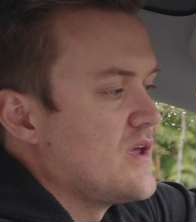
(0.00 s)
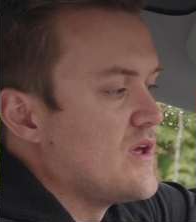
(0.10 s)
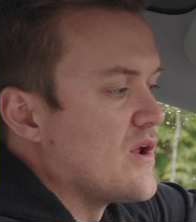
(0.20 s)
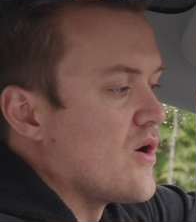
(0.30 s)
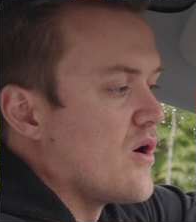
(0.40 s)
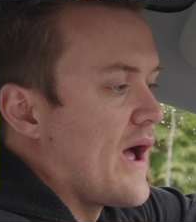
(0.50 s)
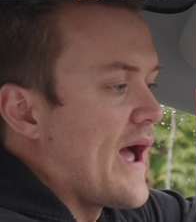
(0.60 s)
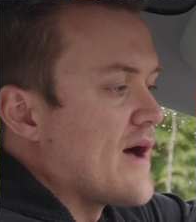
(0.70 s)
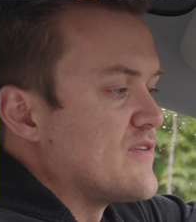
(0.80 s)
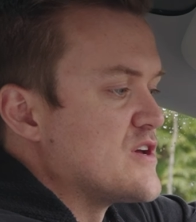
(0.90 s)
you know,
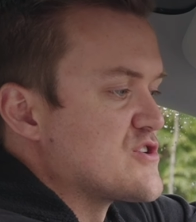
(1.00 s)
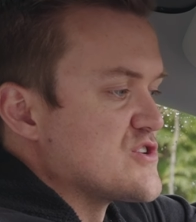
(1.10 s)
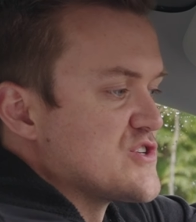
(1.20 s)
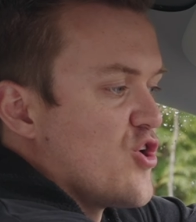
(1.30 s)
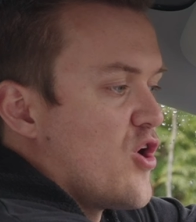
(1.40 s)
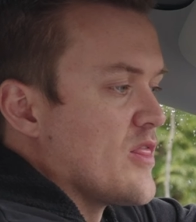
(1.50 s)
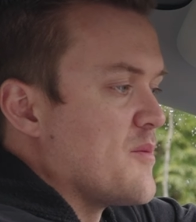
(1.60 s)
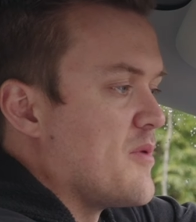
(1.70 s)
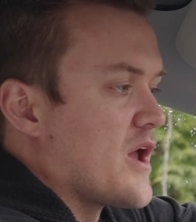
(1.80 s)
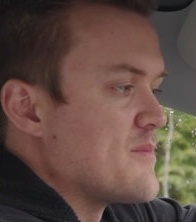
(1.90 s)
½ inch or so on
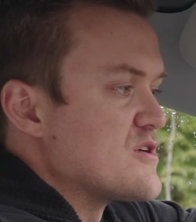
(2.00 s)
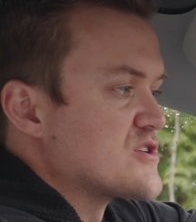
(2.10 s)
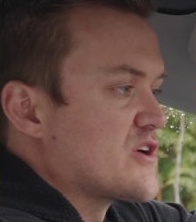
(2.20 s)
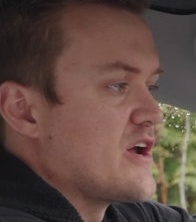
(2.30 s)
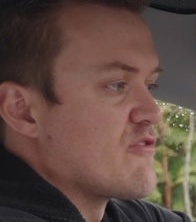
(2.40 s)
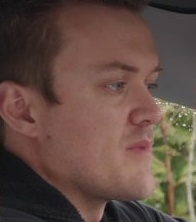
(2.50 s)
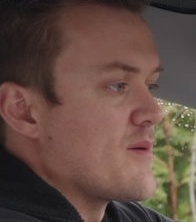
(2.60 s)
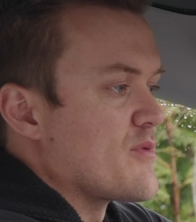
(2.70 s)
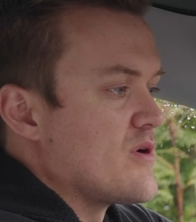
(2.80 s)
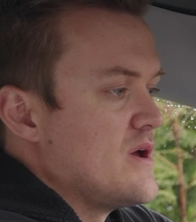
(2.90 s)
the bottom of your screen.
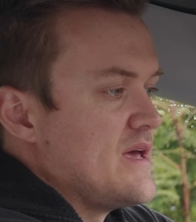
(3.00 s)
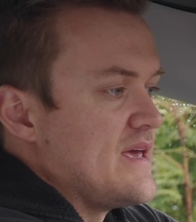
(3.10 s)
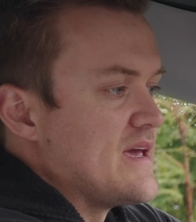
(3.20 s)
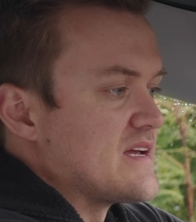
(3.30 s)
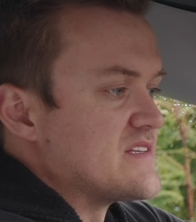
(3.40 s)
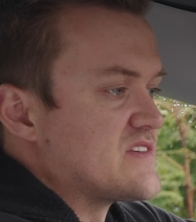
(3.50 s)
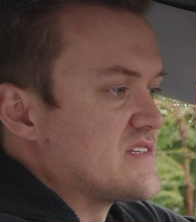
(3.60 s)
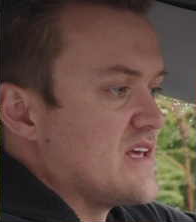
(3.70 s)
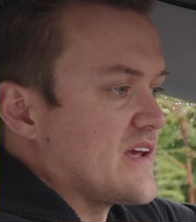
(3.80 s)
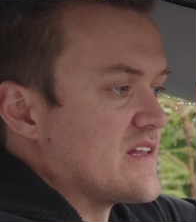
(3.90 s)
Remember, it
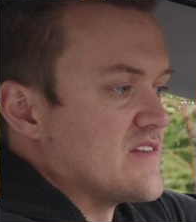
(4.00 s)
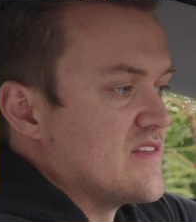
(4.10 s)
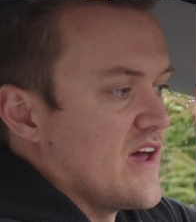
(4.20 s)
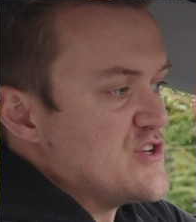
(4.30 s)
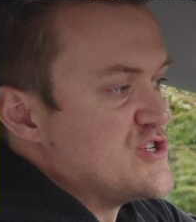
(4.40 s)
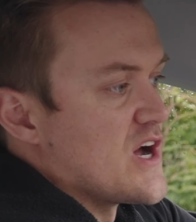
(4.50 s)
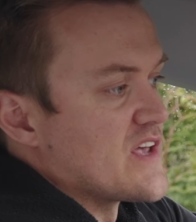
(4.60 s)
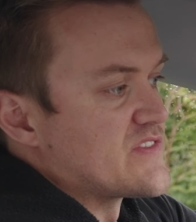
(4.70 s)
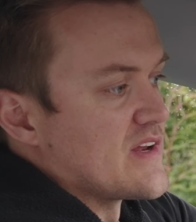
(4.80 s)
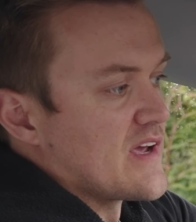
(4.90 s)
can
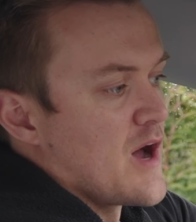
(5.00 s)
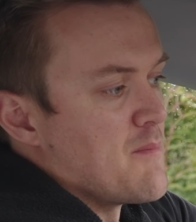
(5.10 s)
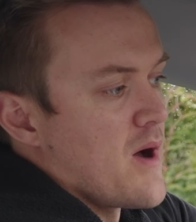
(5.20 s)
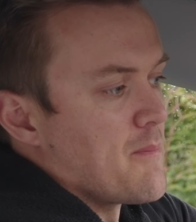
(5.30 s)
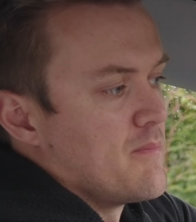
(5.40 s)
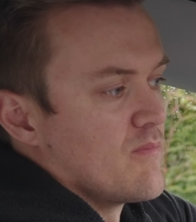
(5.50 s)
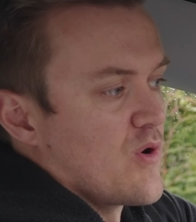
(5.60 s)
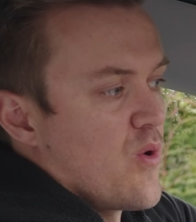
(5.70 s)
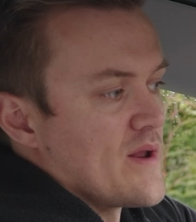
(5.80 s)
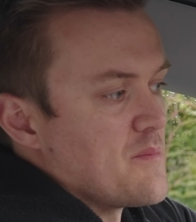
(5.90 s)
adjust and come up
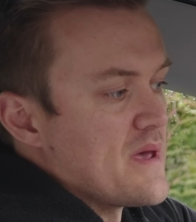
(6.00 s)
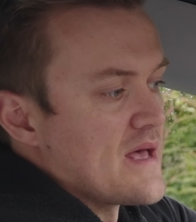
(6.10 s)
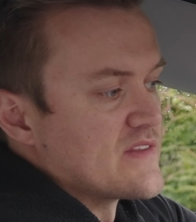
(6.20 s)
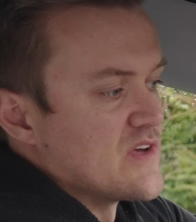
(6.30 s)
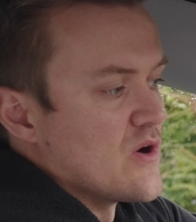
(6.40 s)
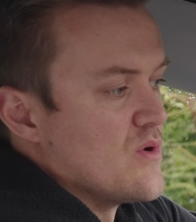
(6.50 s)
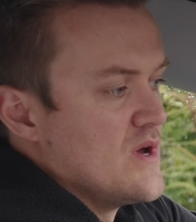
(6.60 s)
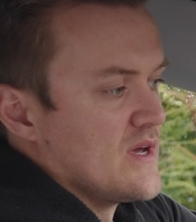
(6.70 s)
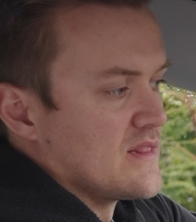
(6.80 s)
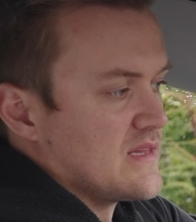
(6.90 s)
quite a bit. So
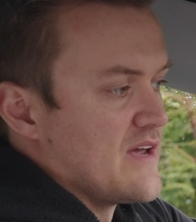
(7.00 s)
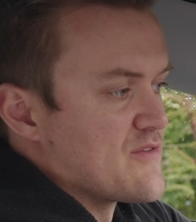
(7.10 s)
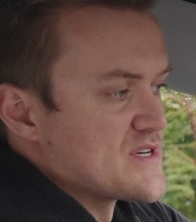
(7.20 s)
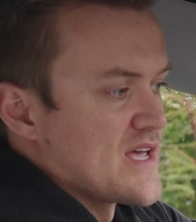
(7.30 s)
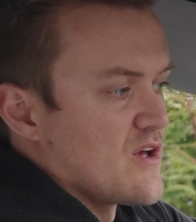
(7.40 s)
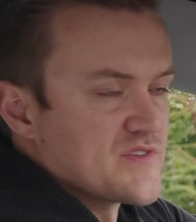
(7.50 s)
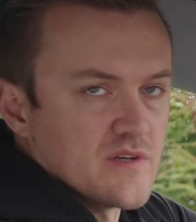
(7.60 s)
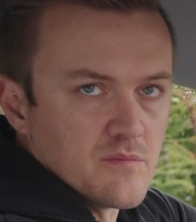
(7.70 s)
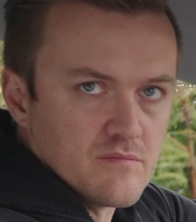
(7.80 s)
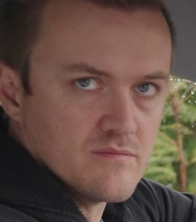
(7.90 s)
give yourself
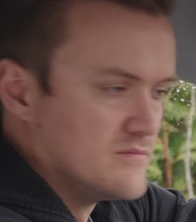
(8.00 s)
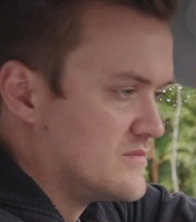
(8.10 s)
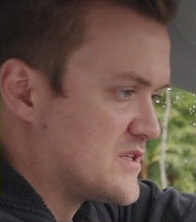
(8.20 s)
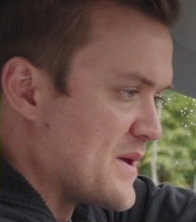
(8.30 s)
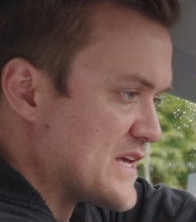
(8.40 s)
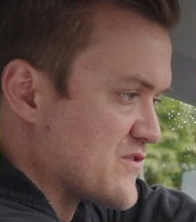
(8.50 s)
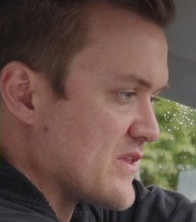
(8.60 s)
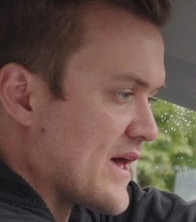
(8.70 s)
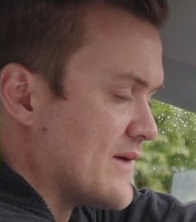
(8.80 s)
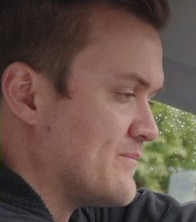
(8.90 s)
some space
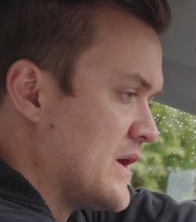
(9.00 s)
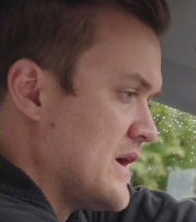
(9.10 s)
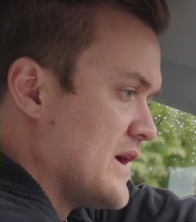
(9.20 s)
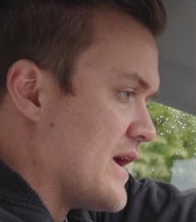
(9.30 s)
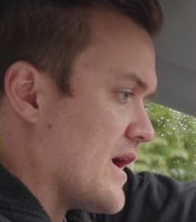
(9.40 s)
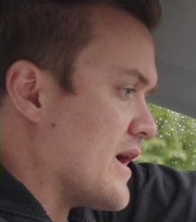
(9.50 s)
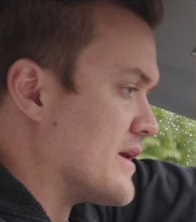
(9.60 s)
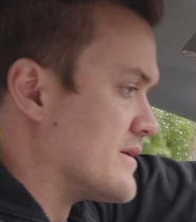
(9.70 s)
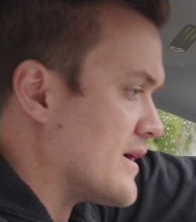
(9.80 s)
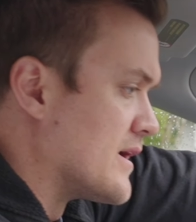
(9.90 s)
for that.
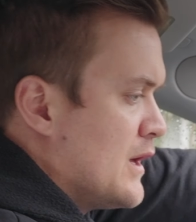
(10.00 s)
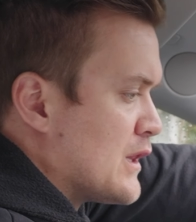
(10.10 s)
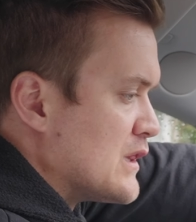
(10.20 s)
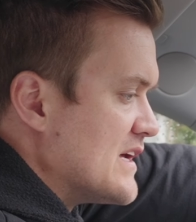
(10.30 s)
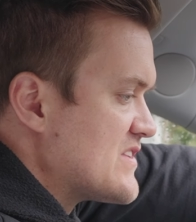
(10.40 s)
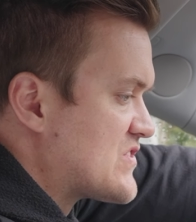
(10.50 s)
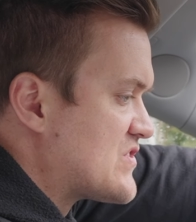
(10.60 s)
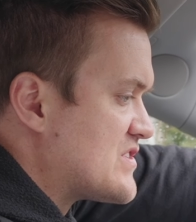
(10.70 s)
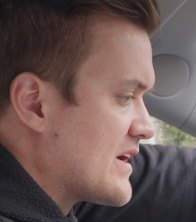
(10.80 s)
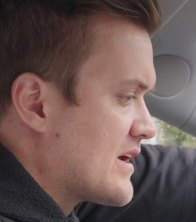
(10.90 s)
And let's
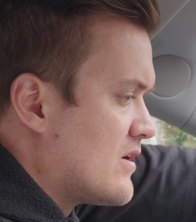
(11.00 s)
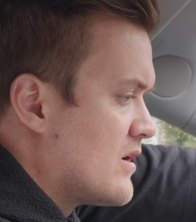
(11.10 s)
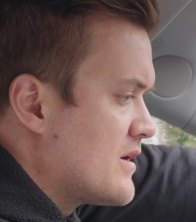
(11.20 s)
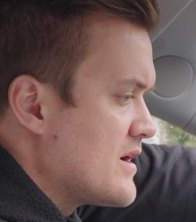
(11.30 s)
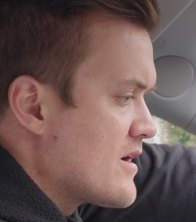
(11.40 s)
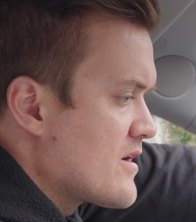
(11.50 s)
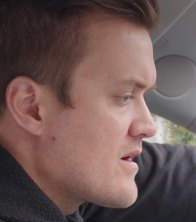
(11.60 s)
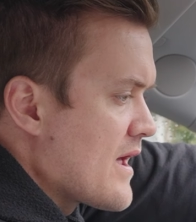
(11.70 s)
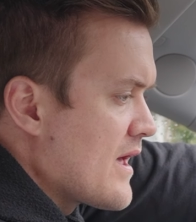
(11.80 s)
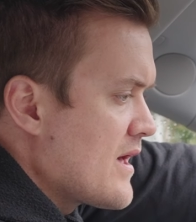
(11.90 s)
stick it on
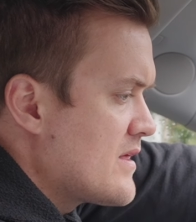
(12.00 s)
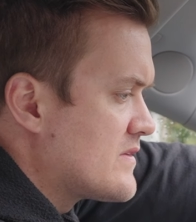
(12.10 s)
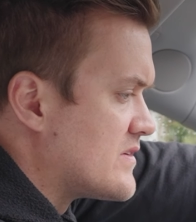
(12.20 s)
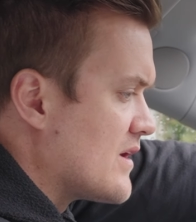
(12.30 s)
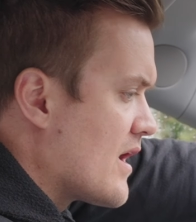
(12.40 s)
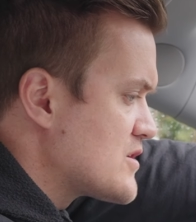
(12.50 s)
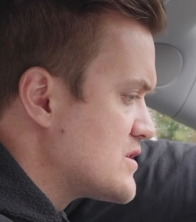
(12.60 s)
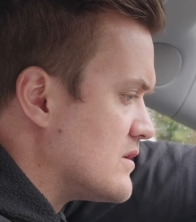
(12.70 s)
here and see how she